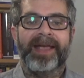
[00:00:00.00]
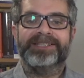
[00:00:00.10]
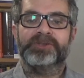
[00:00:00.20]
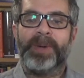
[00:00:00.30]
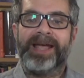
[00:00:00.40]
it
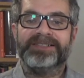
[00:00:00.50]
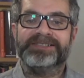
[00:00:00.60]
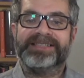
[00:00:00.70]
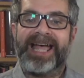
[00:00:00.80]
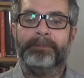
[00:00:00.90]
is well
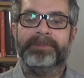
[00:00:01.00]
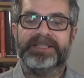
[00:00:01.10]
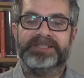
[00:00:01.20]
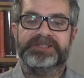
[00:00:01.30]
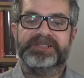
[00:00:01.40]

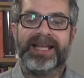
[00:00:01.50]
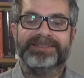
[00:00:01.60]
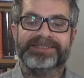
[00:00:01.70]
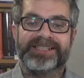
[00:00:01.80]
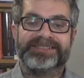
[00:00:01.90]
established
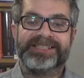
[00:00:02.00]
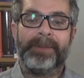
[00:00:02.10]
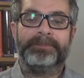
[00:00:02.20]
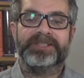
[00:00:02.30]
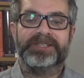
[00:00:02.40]
and is
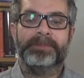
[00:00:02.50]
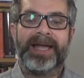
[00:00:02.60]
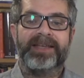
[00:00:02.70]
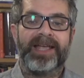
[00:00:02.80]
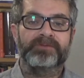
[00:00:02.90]
accepted
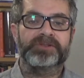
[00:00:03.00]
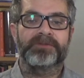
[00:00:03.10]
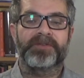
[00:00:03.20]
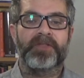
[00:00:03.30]
by counsel for